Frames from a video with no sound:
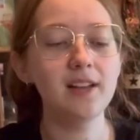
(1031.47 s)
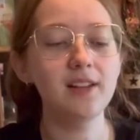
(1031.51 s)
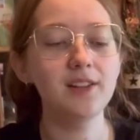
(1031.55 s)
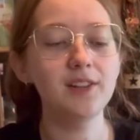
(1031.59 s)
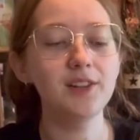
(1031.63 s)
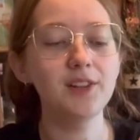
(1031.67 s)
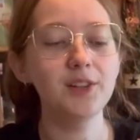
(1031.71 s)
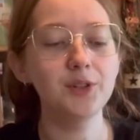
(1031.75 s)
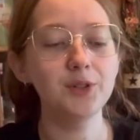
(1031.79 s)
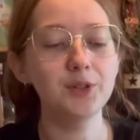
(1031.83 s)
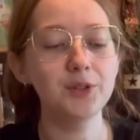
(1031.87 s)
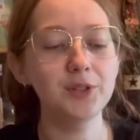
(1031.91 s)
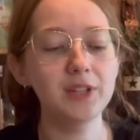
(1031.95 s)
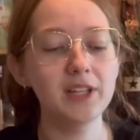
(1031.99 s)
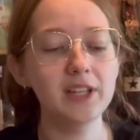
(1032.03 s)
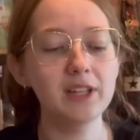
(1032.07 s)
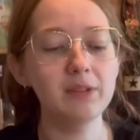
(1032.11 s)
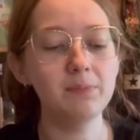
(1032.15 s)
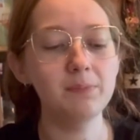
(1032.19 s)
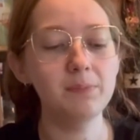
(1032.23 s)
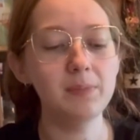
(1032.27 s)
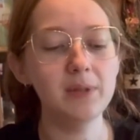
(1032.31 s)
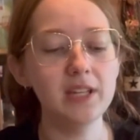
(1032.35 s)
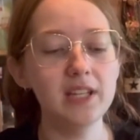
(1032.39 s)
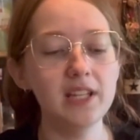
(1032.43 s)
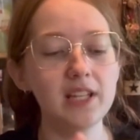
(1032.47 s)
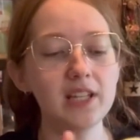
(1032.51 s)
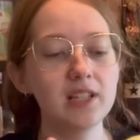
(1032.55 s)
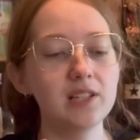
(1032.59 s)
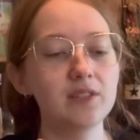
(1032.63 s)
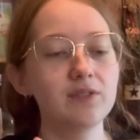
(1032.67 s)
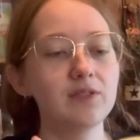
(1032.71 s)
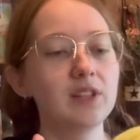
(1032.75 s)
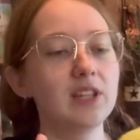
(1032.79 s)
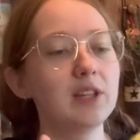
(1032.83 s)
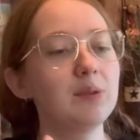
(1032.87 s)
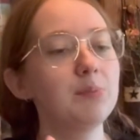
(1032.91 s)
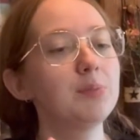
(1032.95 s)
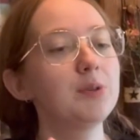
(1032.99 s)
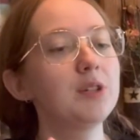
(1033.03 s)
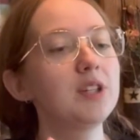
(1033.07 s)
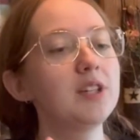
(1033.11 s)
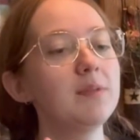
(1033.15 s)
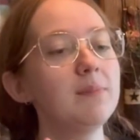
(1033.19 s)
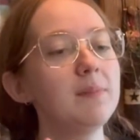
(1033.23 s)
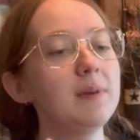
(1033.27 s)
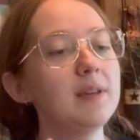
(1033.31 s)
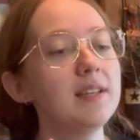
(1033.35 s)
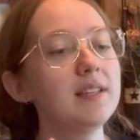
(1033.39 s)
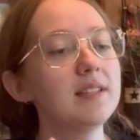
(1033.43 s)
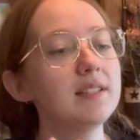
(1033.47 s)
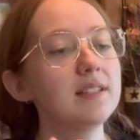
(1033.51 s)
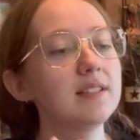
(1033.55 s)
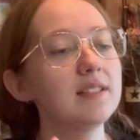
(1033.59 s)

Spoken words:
little like beanies for like preemies